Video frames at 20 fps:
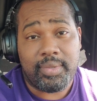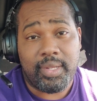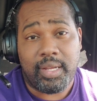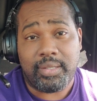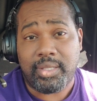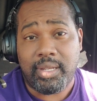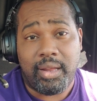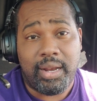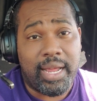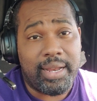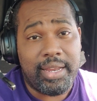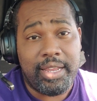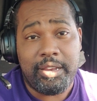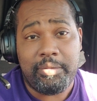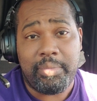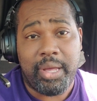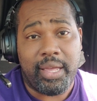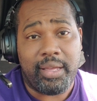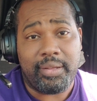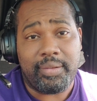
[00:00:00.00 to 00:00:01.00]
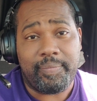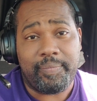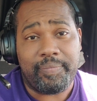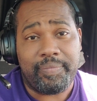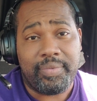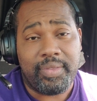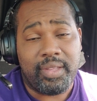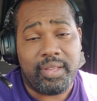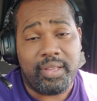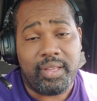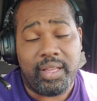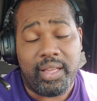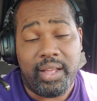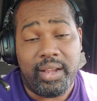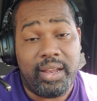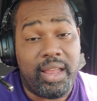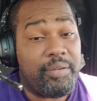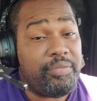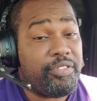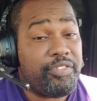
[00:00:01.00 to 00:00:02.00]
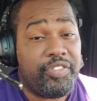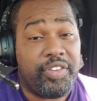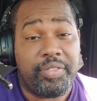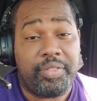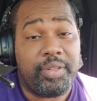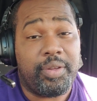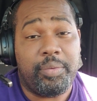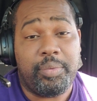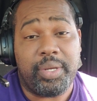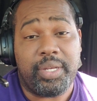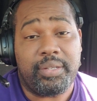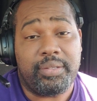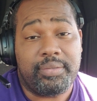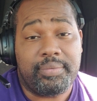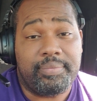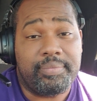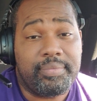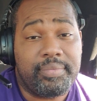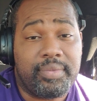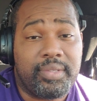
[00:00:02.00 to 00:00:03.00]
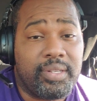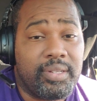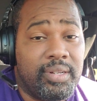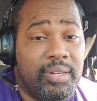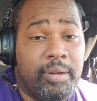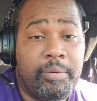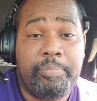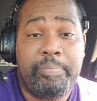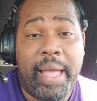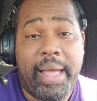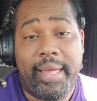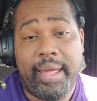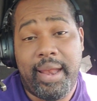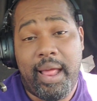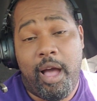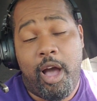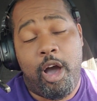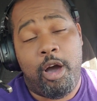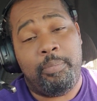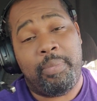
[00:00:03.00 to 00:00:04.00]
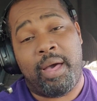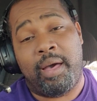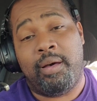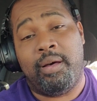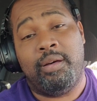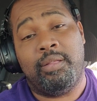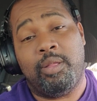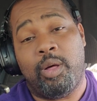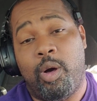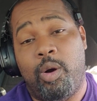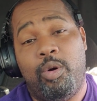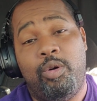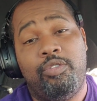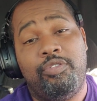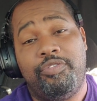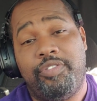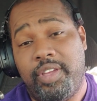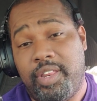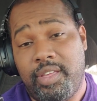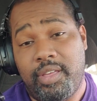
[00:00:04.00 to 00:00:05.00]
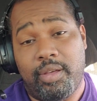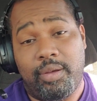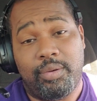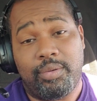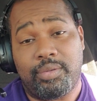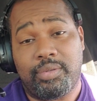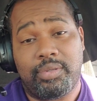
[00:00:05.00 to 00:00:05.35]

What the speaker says: That's all I need to make. $11.50 a week. Look back at all my old videos,